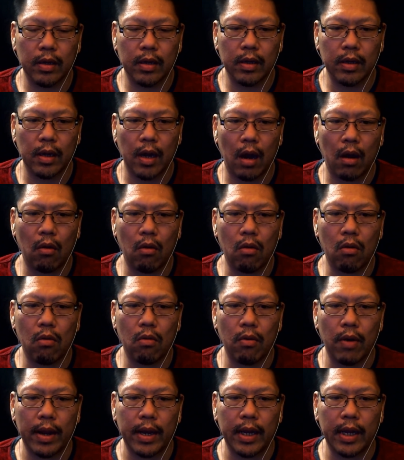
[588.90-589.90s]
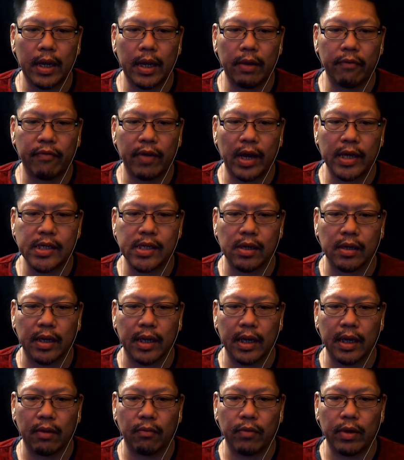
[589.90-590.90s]
Yahoo, any advice on
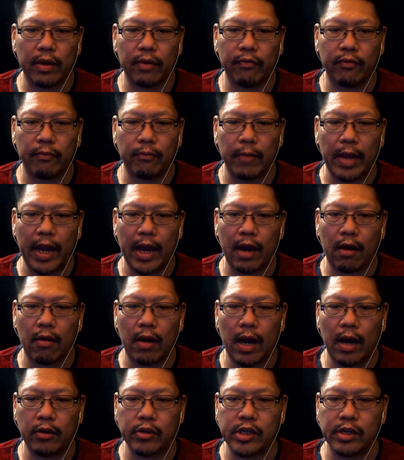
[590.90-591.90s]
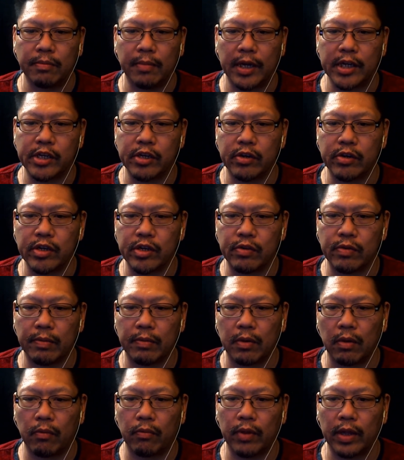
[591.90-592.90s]
getting rid of hair algae? My cherry
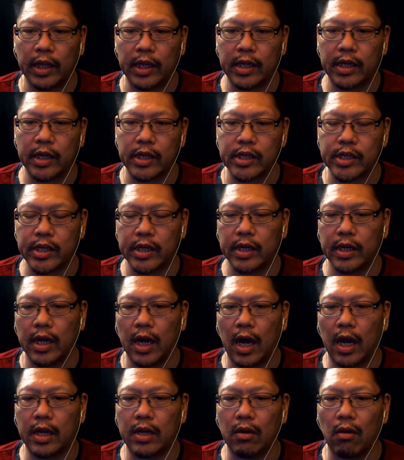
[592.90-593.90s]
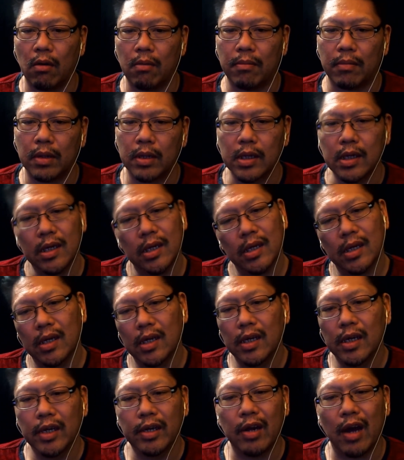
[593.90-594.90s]
shrimp don't really touch it. No,
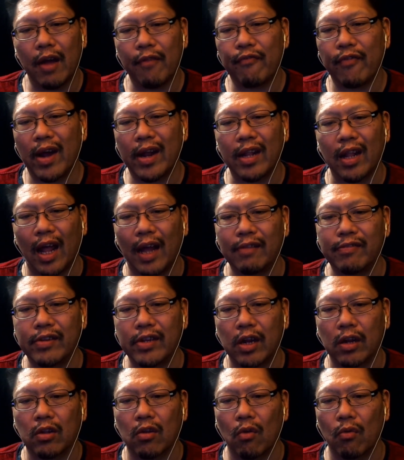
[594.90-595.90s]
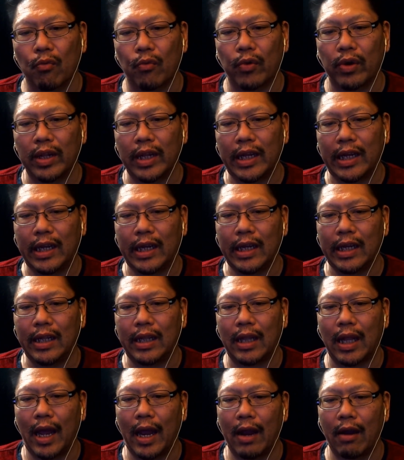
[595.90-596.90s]
I find livestock don't really
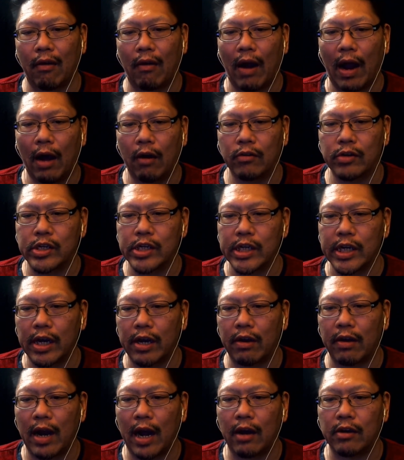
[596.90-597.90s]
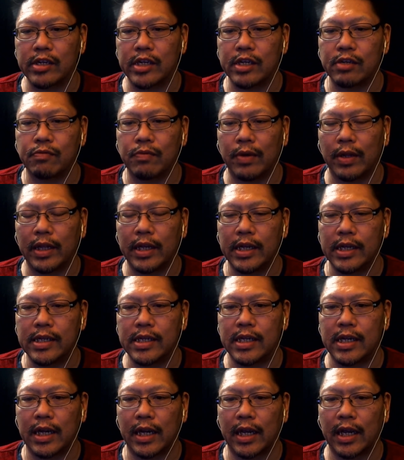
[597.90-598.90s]
eat the hair algae. Hair algae is really
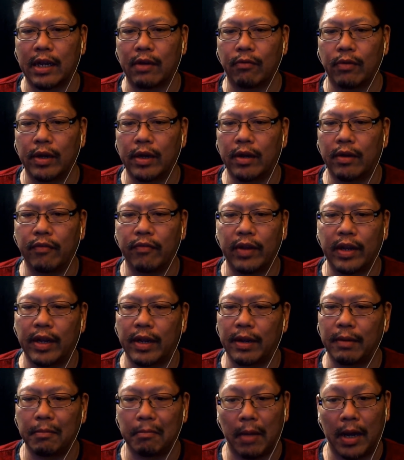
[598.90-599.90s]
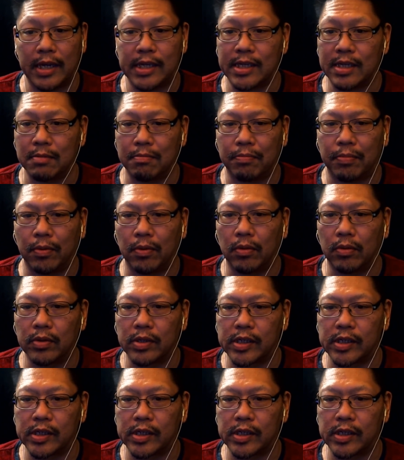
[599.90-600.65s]
easy to get rid of, and my simple